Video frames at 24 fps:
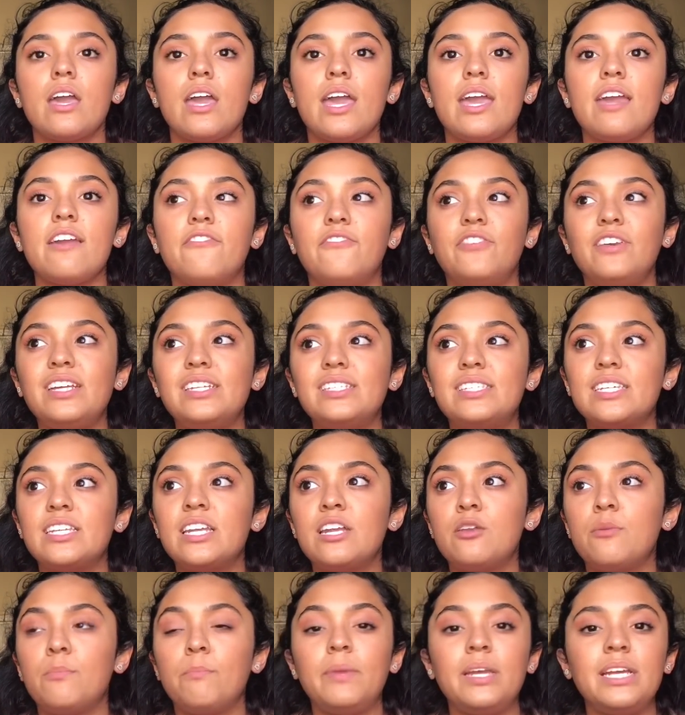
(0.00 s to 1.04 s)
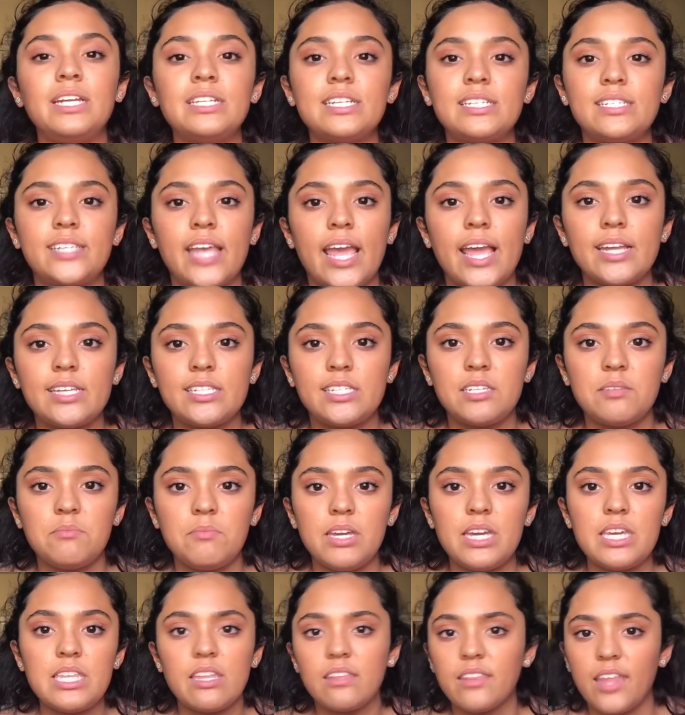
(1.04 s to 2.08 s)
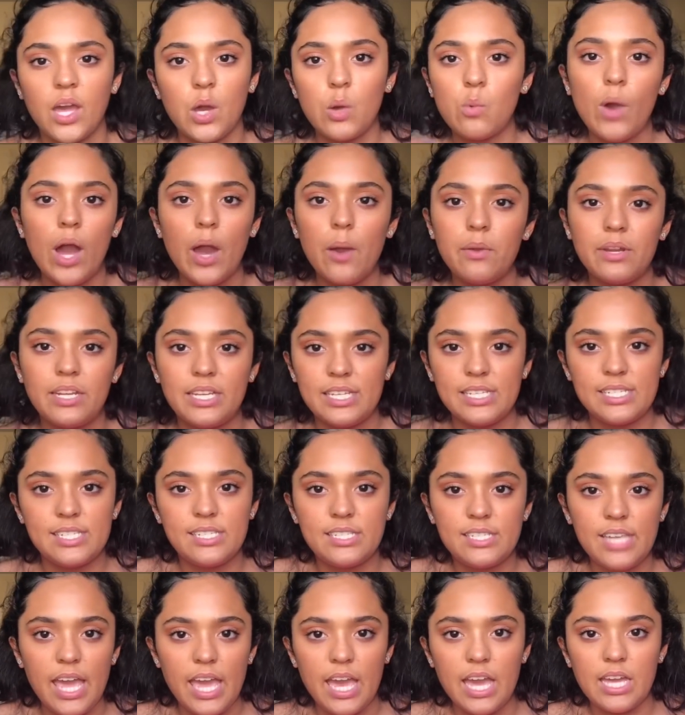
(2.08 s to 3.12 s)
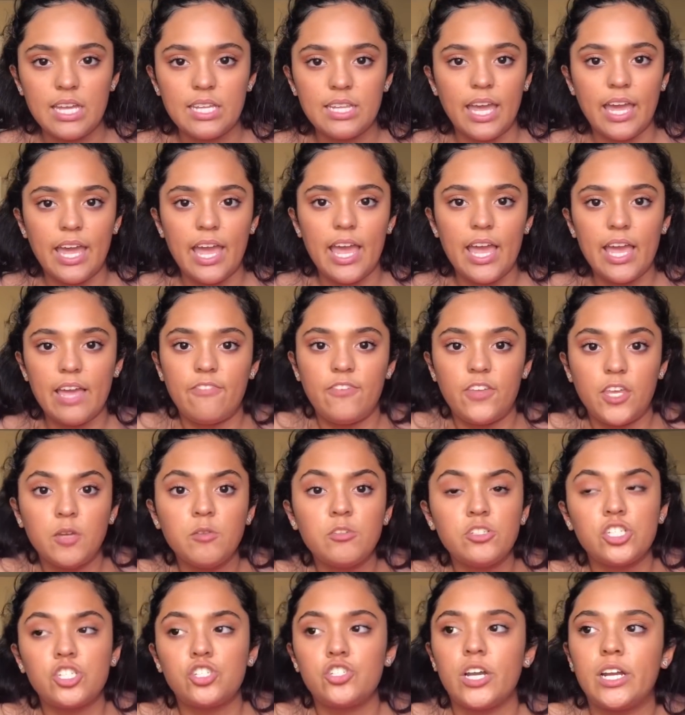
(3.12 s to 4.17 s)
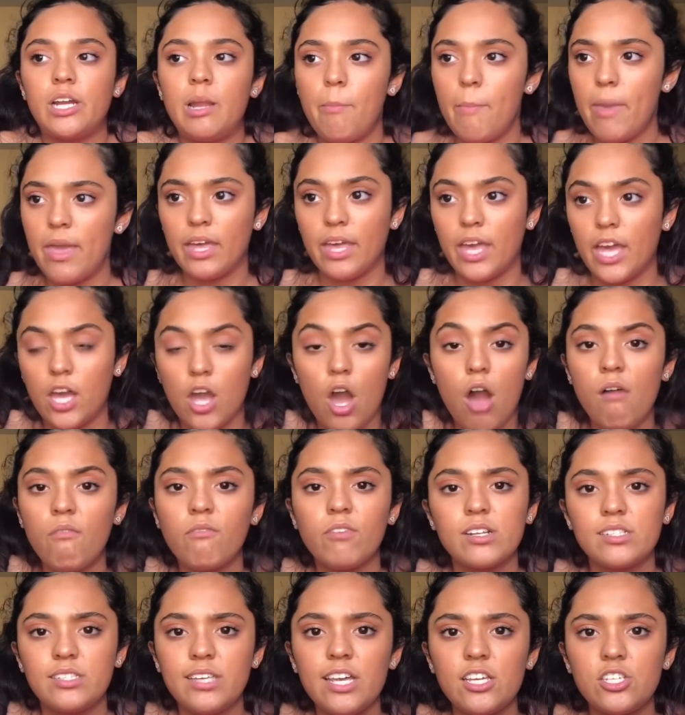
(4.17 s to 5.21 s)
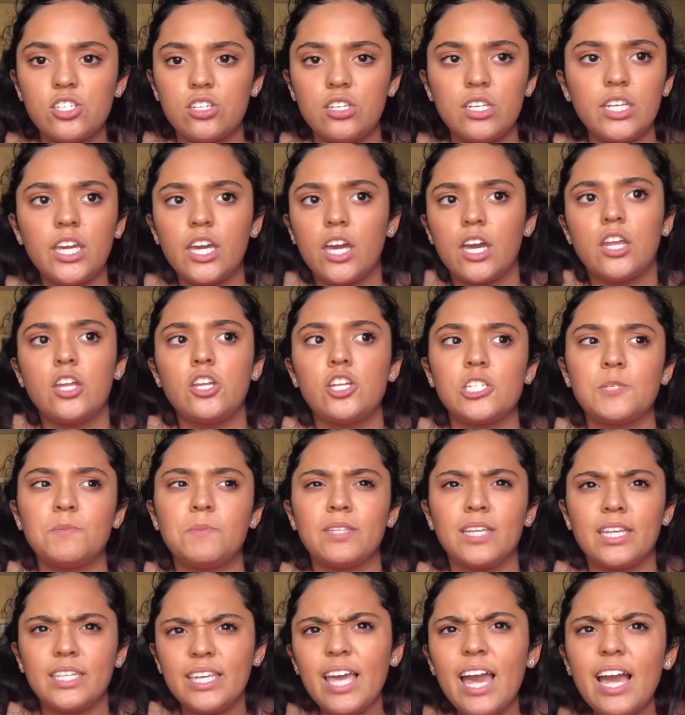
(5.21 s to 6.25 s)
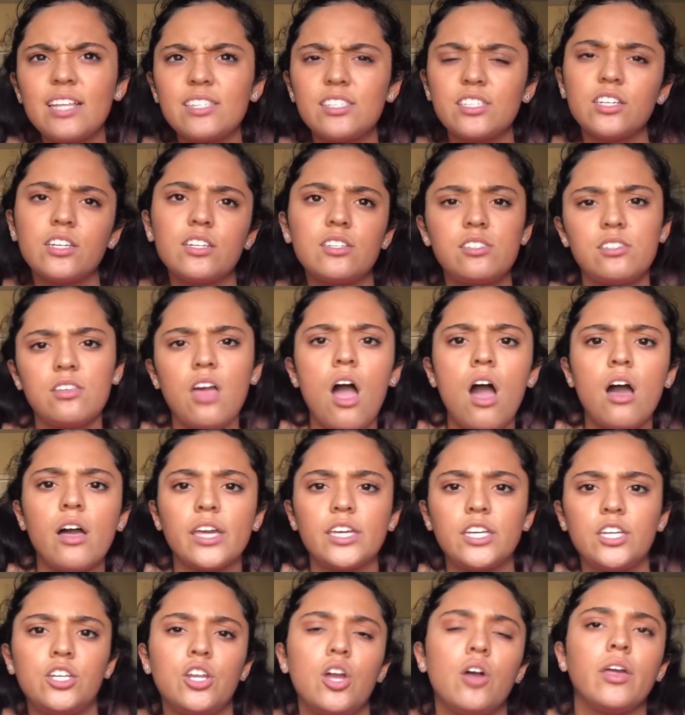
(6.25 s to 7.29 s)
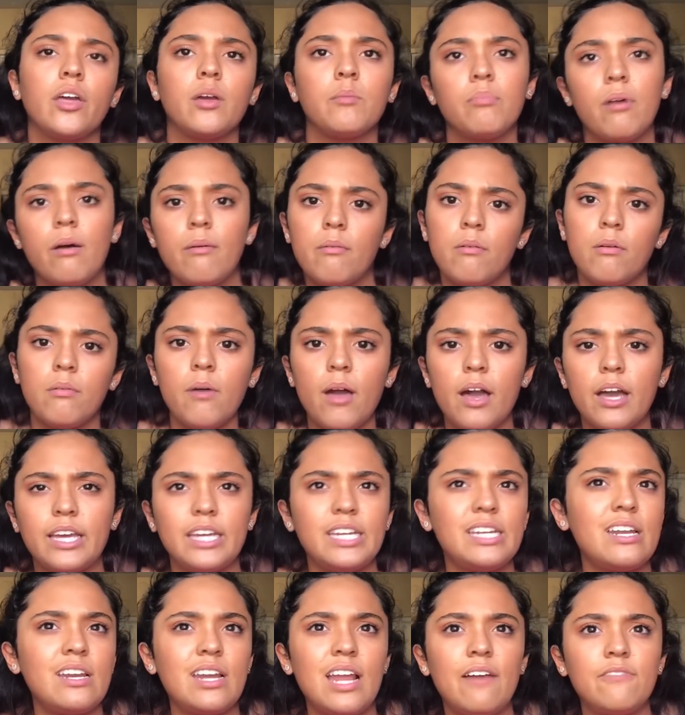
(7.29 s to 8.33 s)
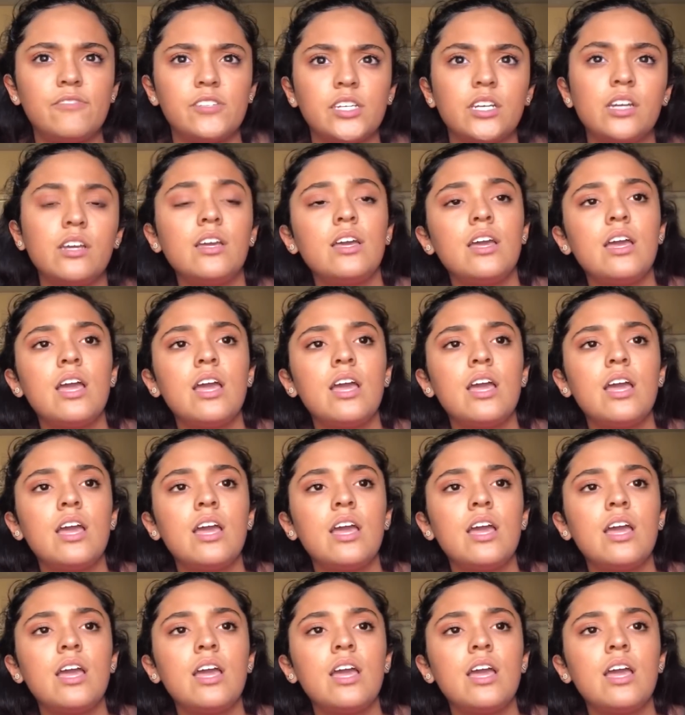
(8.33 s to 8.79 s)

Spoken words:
if he didn't mean to say it to me, then like why would he say it? Like, if he was just trying to make like conversation, he could have just been like, yeah, it's a good song, like, you know, like blah blah blah. He didn't have to